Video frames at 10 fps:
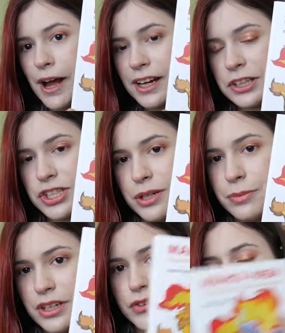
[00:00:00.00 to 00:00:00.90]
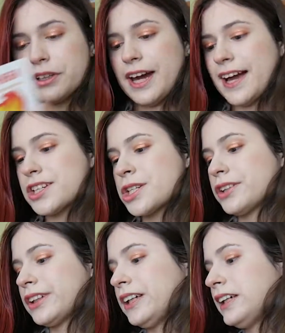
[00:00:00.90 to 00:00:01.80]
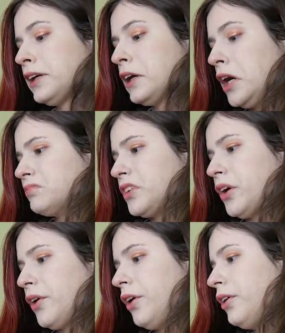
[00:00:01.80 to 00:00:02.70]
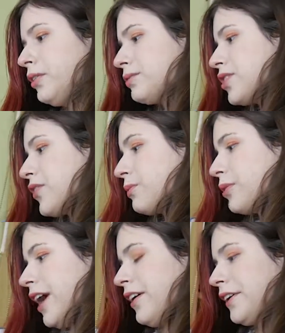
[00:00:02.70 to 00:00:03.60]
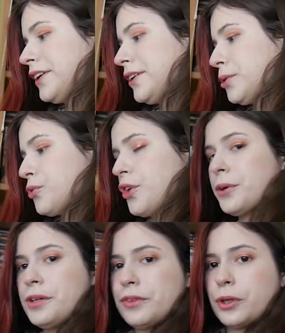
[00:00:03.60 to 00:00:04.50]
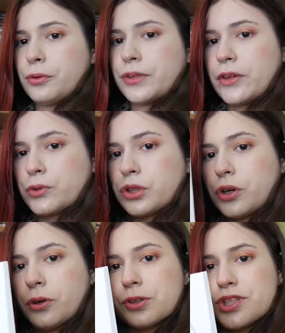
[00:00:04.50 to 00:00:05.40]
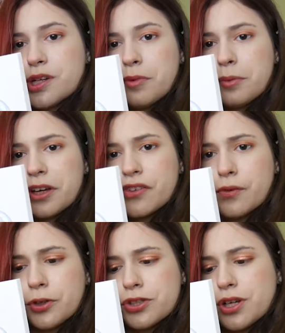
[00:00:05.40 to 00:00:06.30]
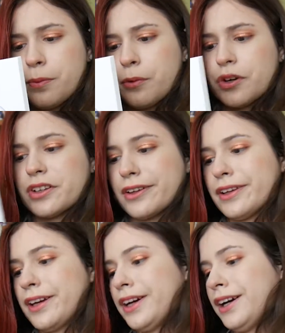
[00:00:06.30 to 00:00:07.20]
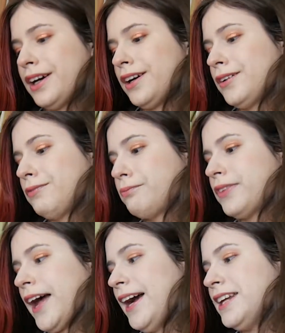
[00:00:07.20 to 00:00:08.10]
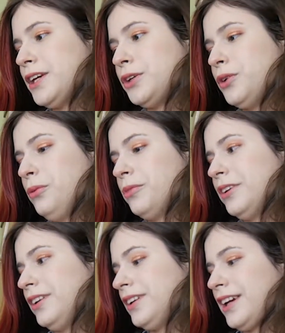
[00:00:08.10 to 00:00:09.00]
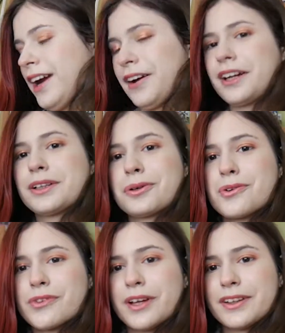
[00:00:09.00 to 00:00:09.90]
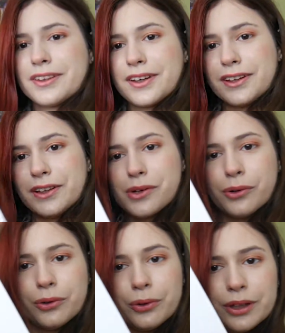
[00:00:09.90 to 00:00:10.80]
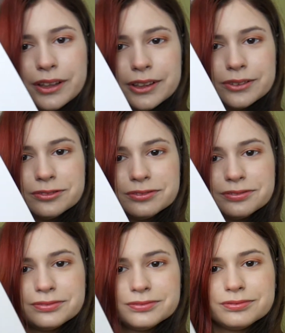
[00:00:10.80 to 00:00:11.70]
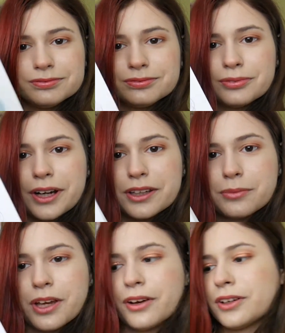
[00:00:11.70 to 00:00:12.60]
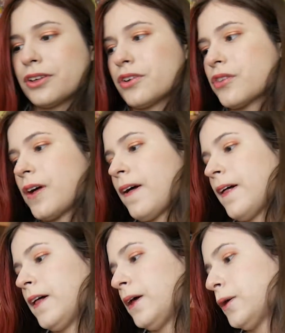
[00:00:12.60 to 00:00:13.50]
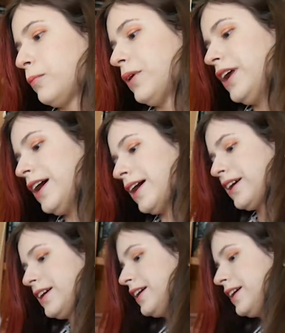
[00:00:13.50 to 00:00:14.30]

manga chibis, but actually, they're all just characters, so I don't even know if that's what you call a chibi, because I thought chibi were the tiny human characters, not the little random characters. But yeah,